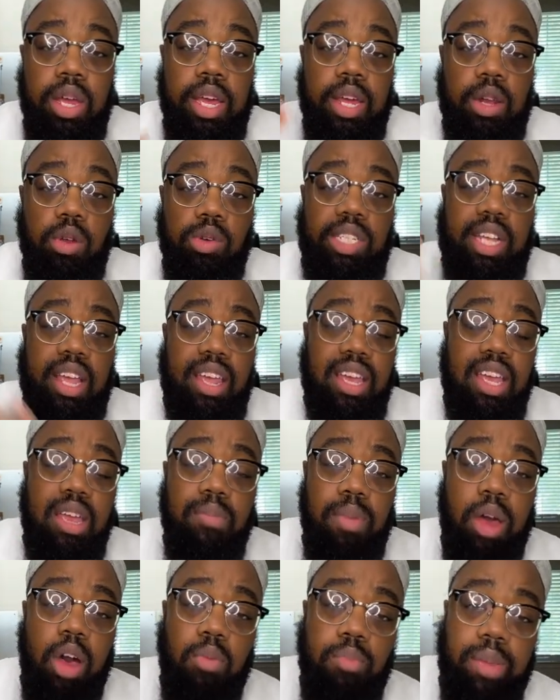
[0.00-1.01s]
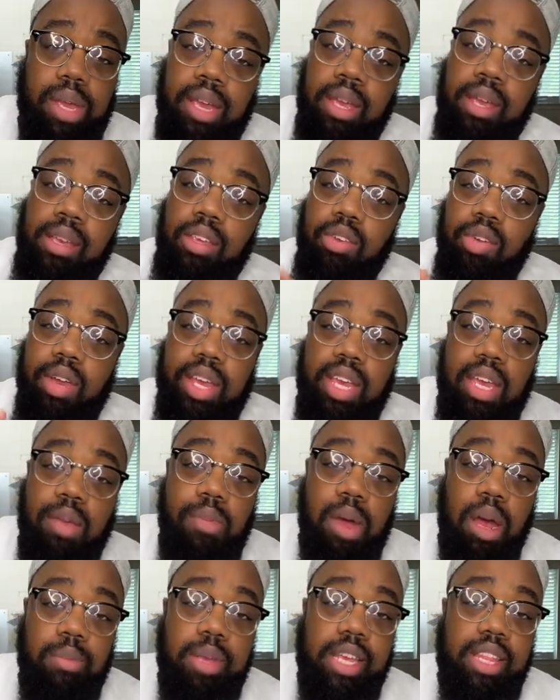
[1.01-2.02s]
It'll say email me. You can
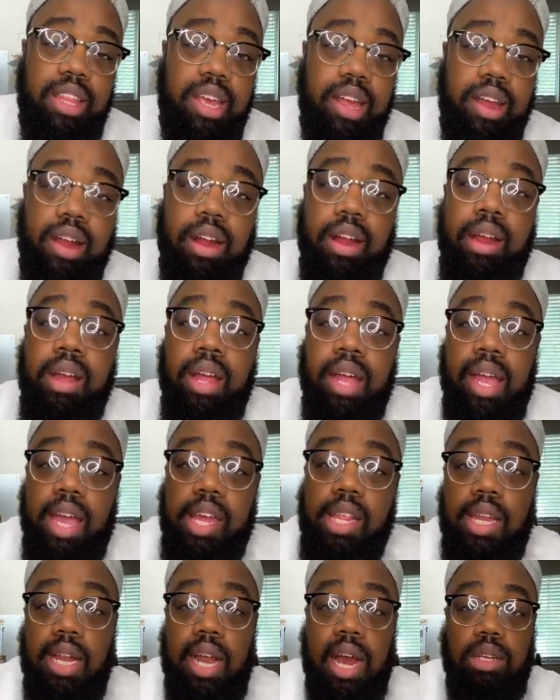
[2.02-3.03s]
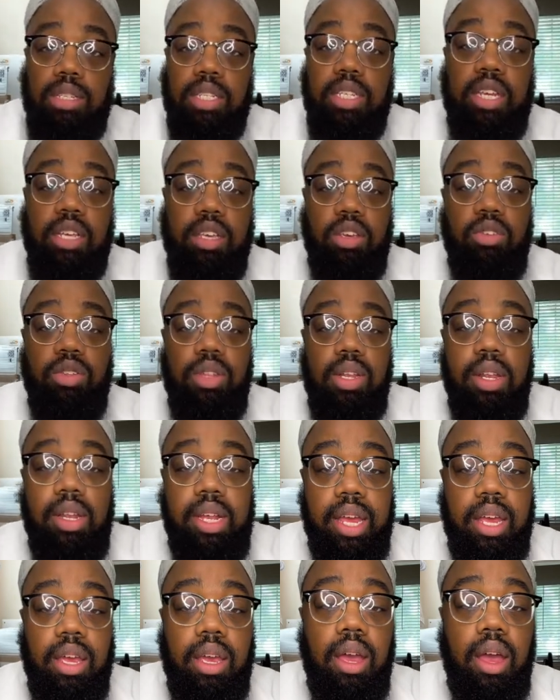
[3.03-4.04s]
email me there, and then I'll send you the
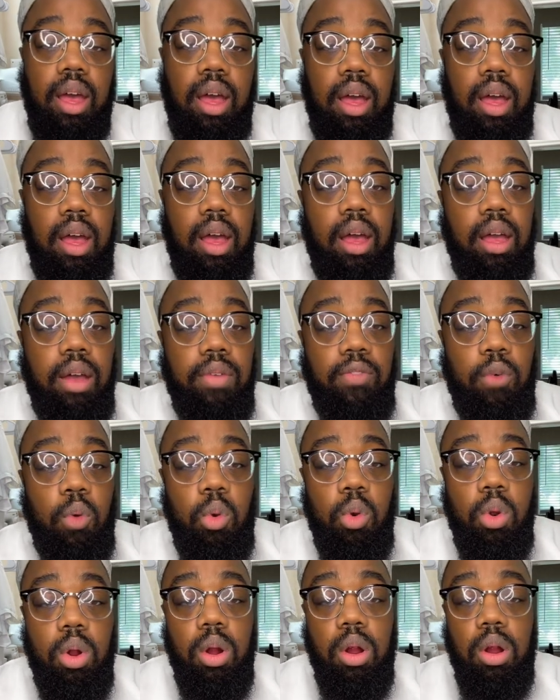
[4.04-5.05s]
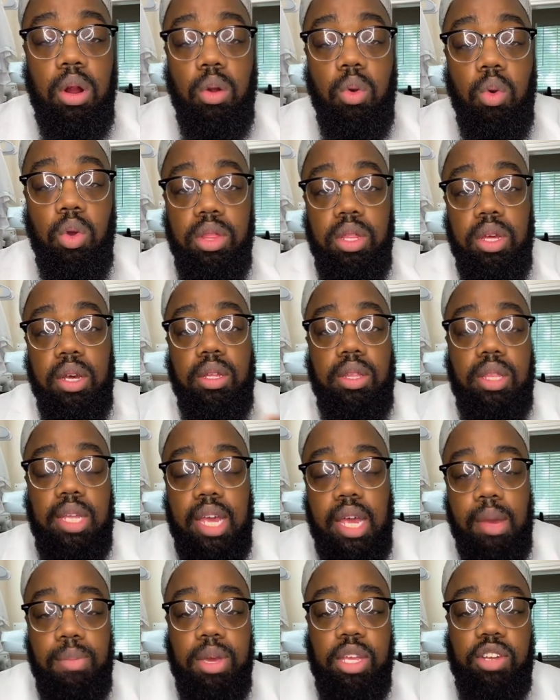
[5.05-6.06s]
link uh, for or the
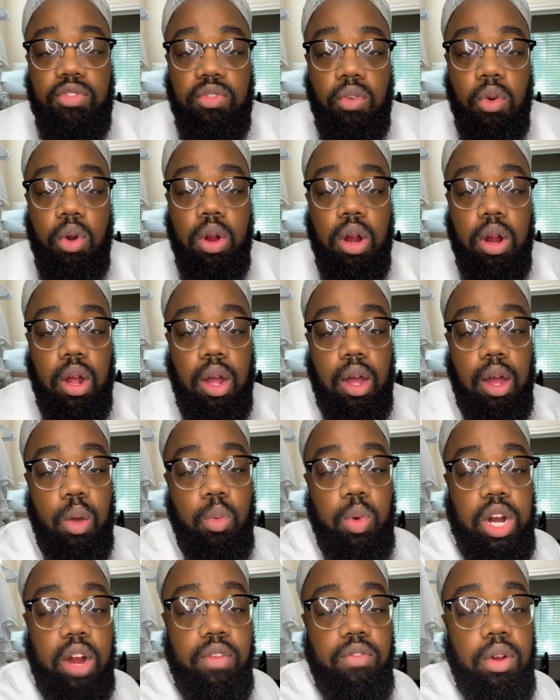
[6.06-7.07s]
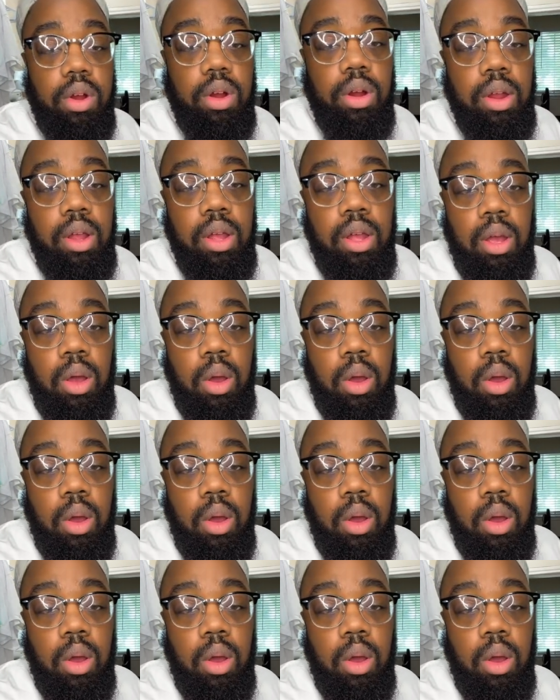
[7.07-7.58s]
the image for uh, whatever